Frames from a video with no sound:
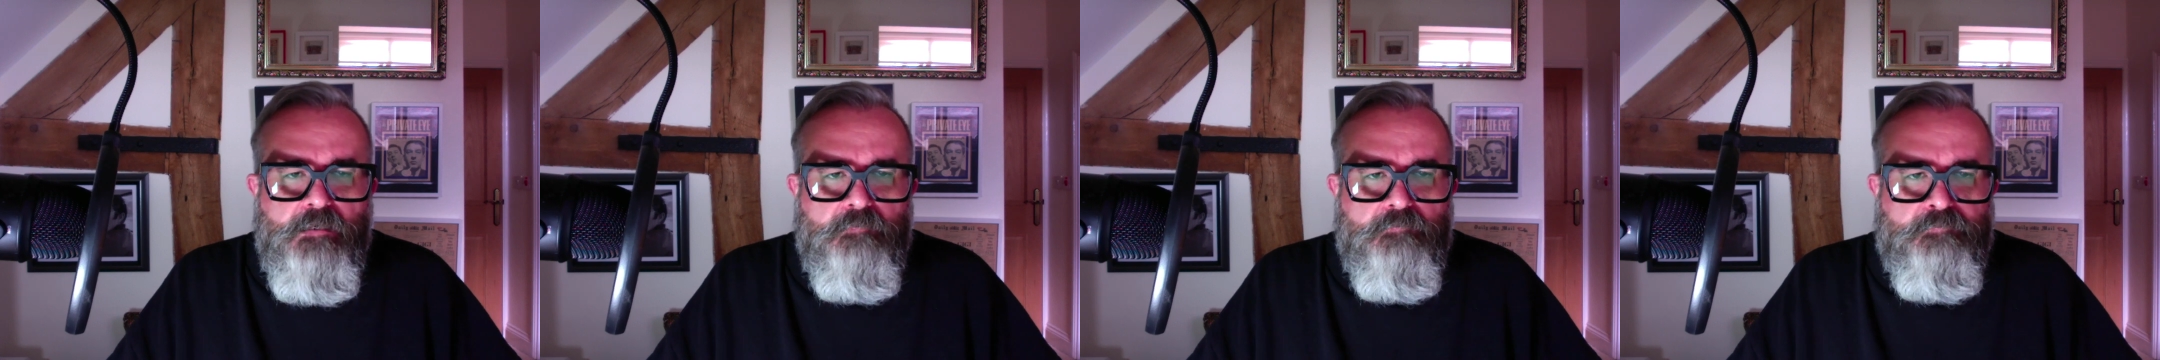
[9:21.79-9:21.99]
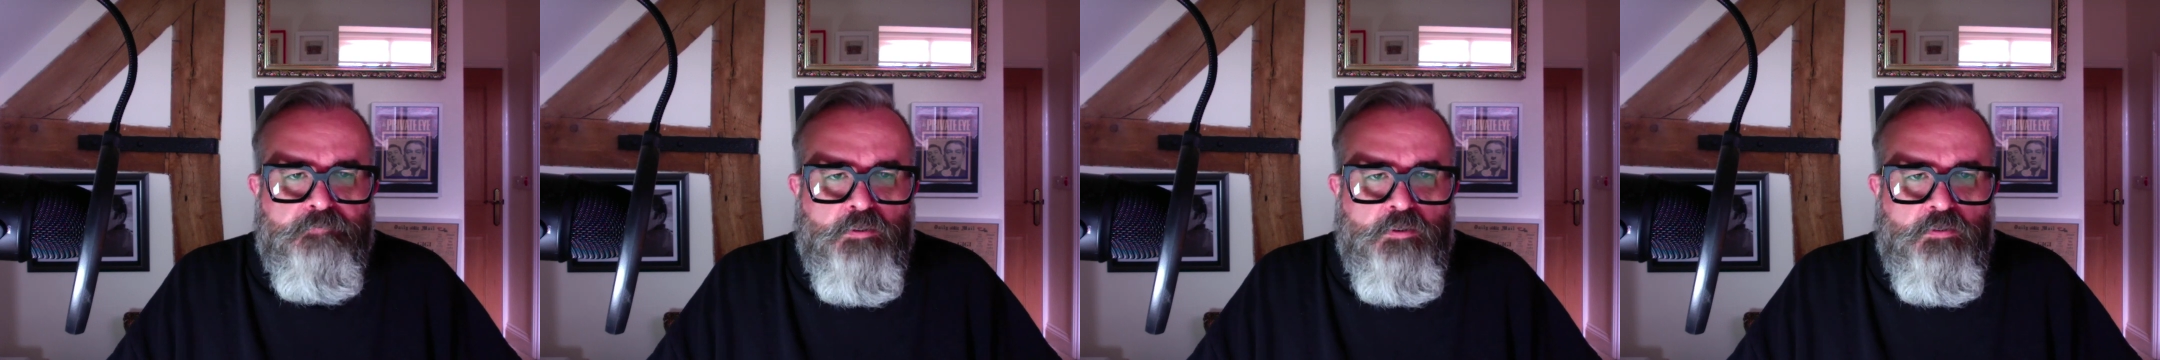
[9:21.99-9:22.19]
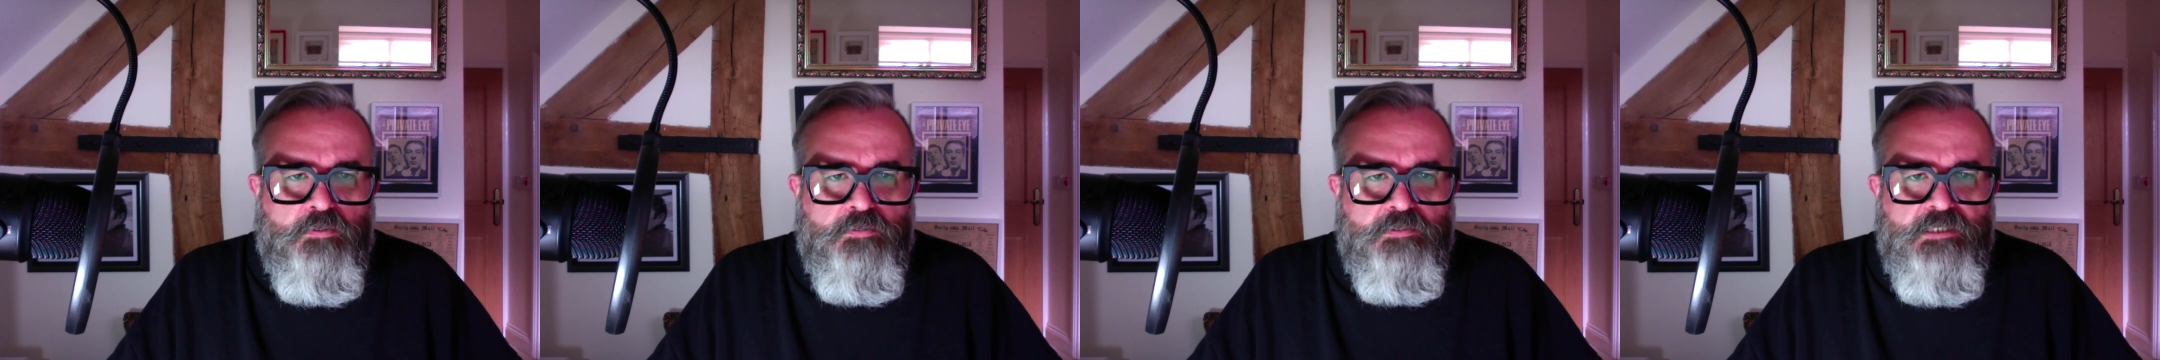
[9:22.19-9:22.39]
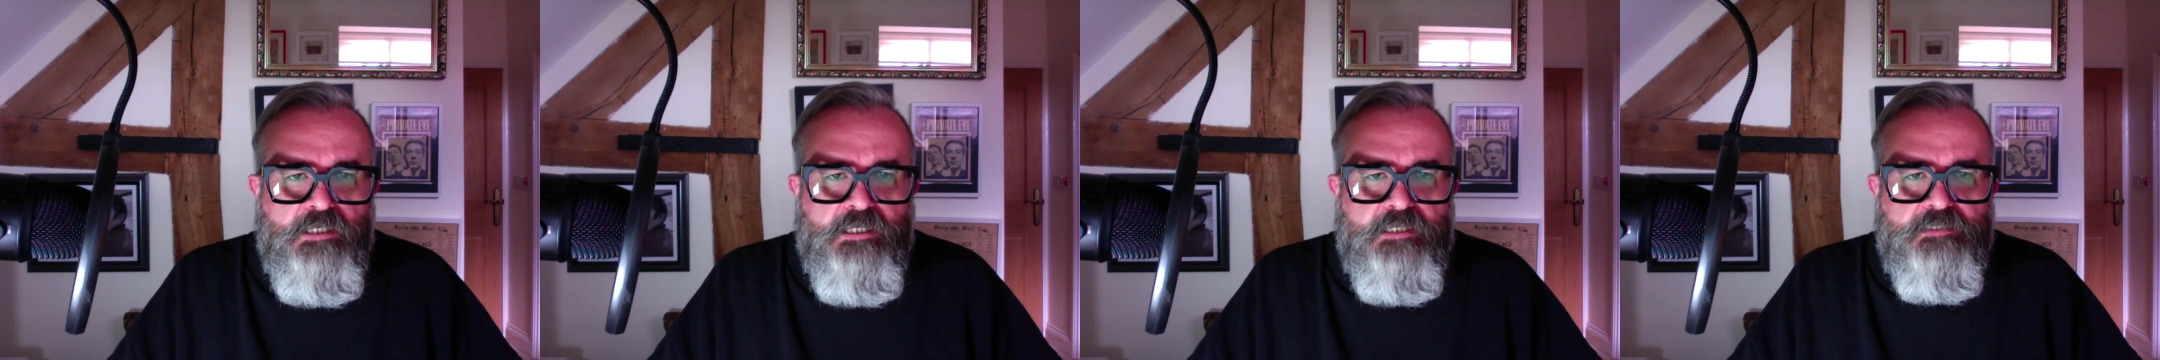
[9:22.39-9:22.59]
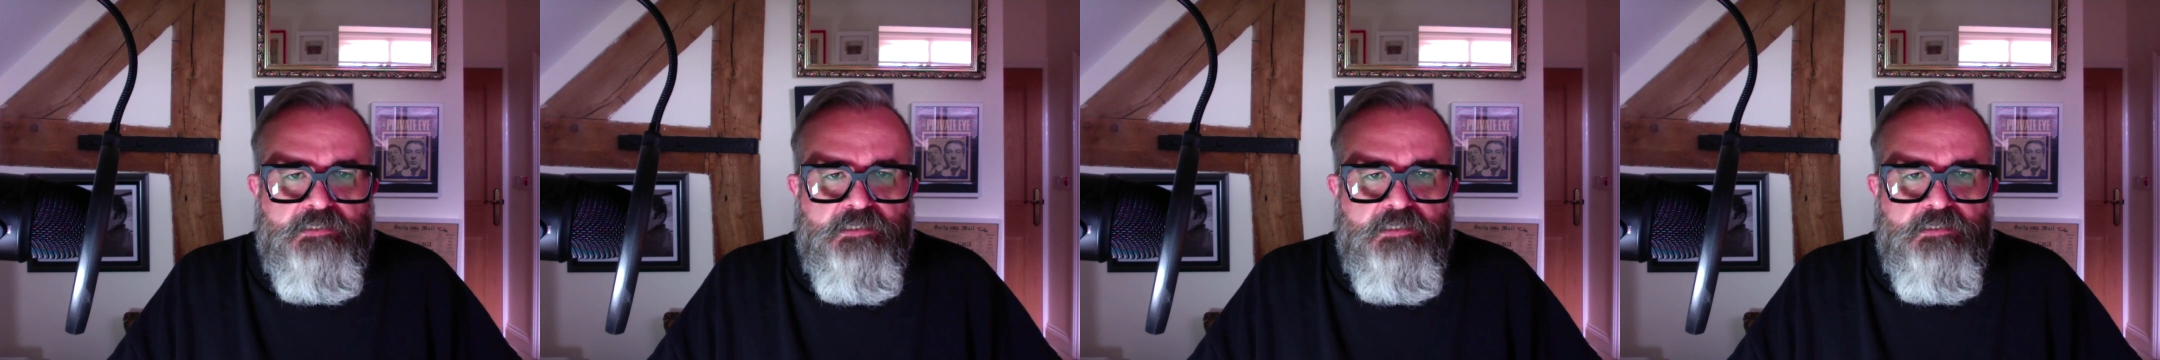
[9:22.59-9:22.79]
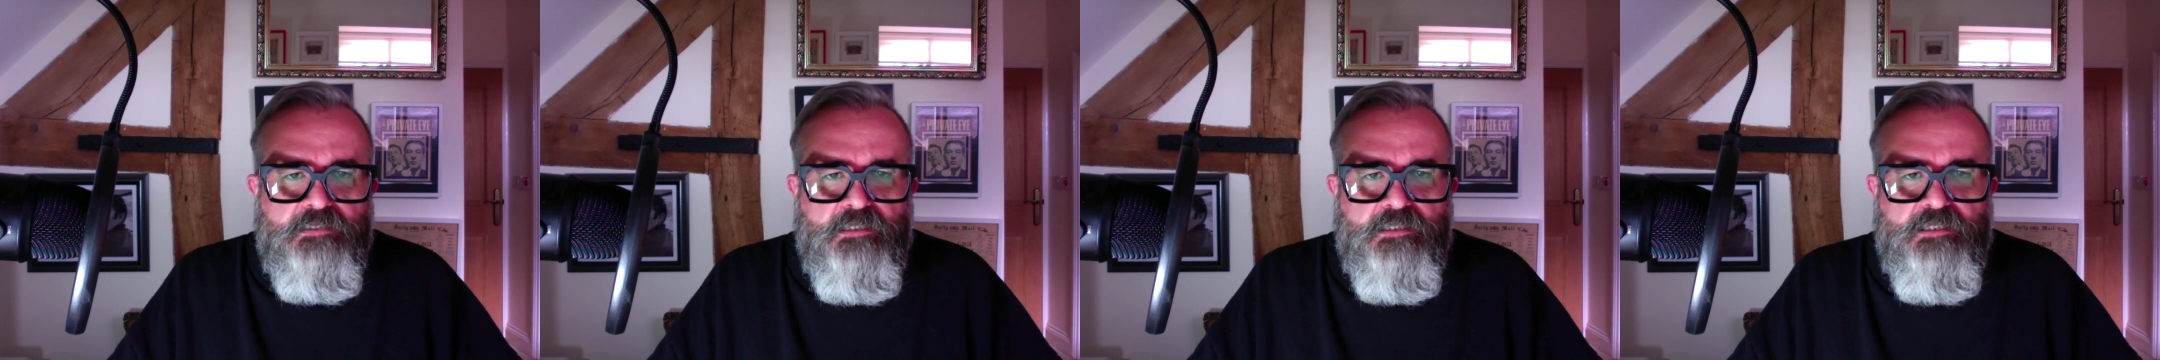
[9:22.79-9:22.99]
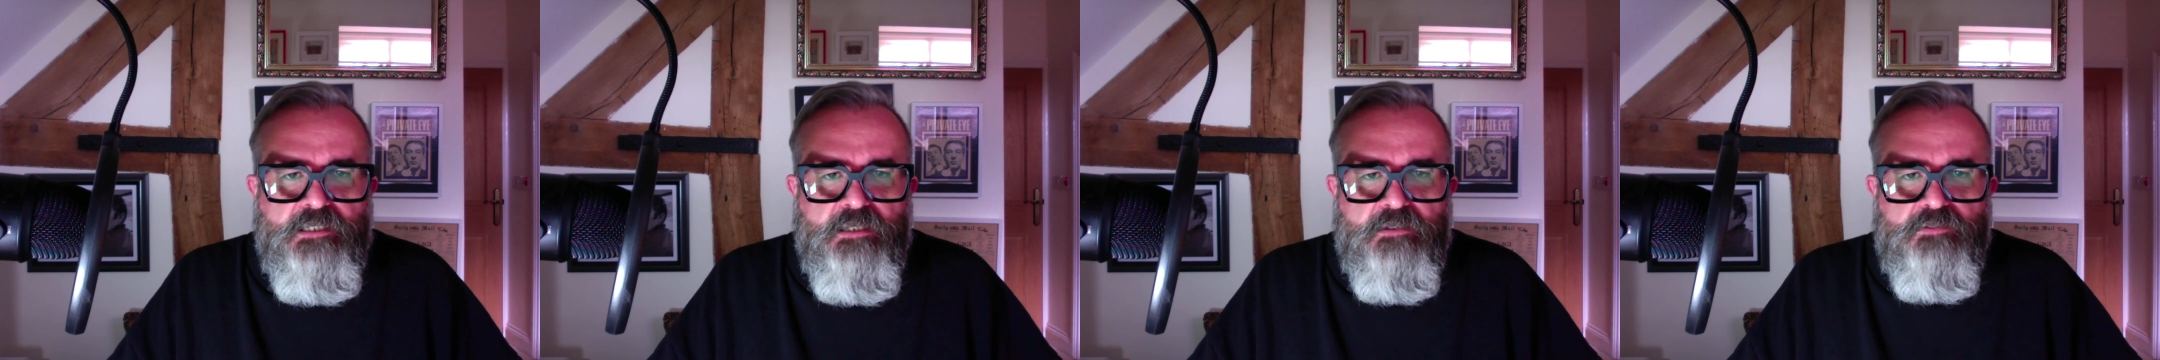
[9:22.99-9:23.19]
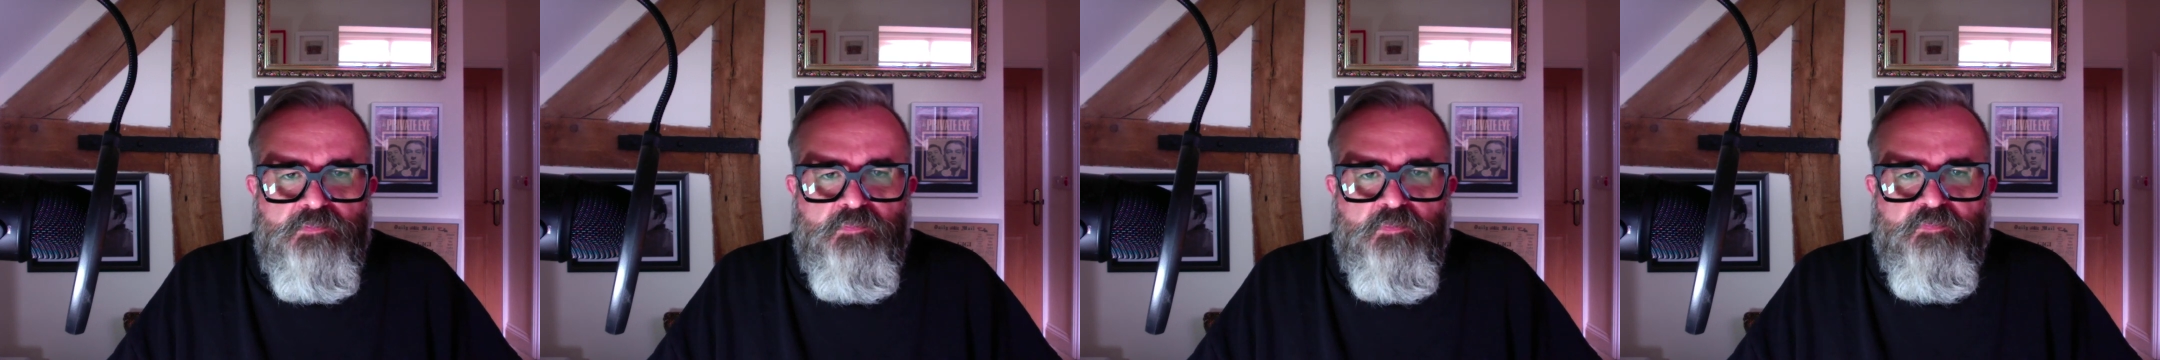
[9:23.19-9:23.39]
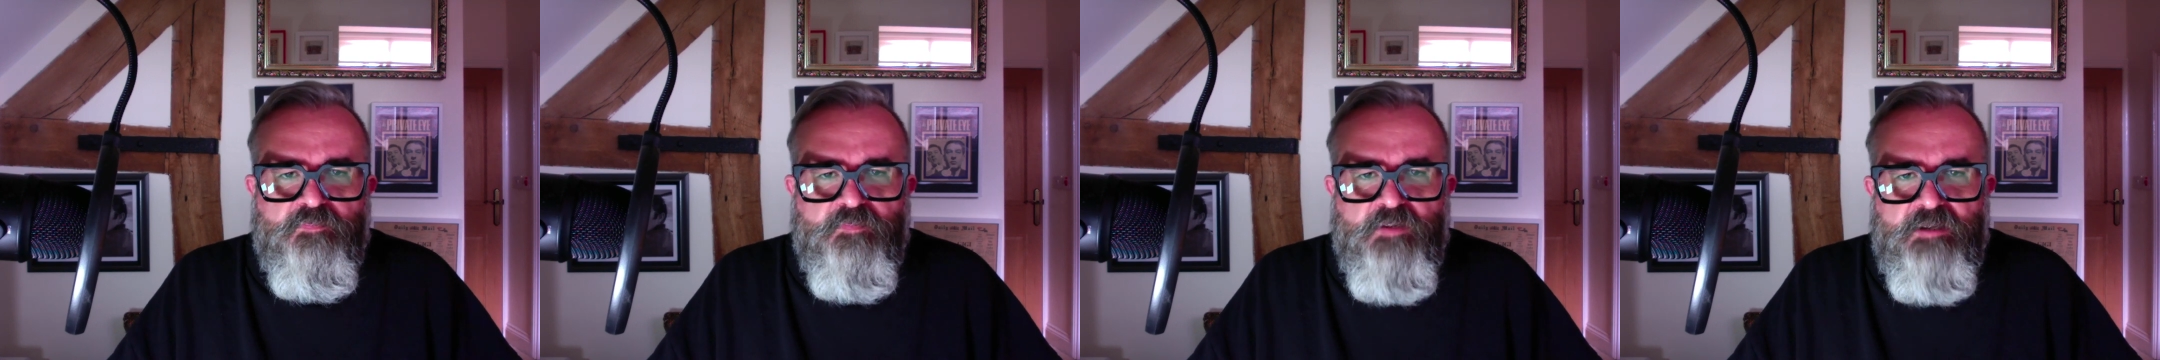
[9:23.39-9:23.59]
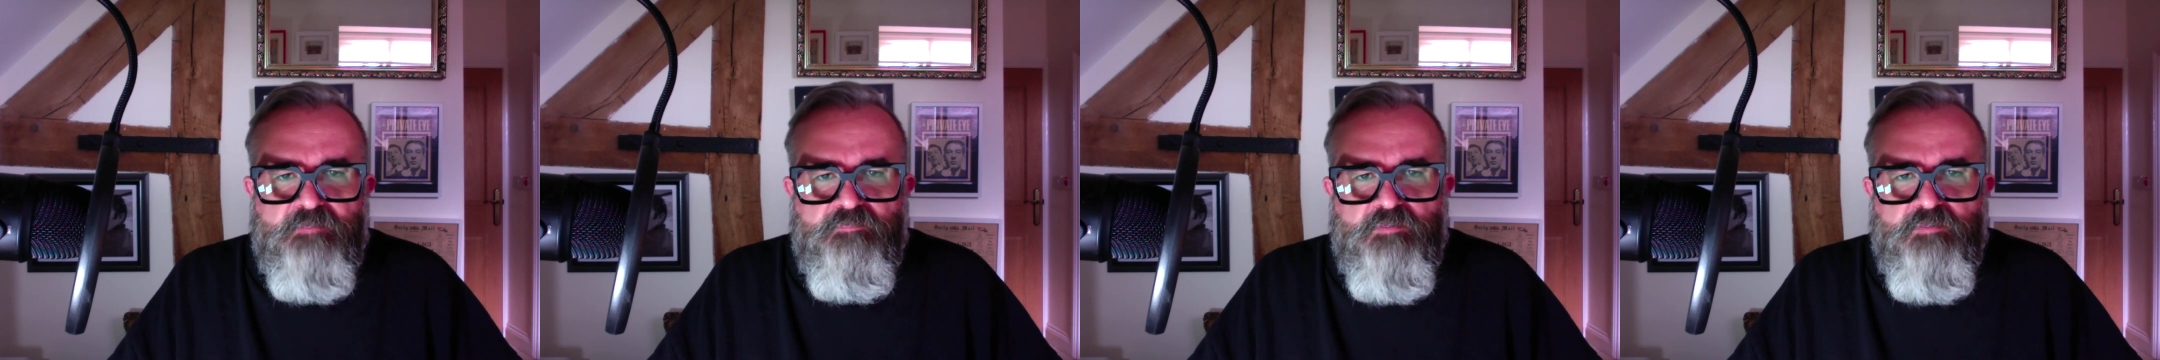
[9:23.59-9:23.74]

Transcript: Board elected accountable fan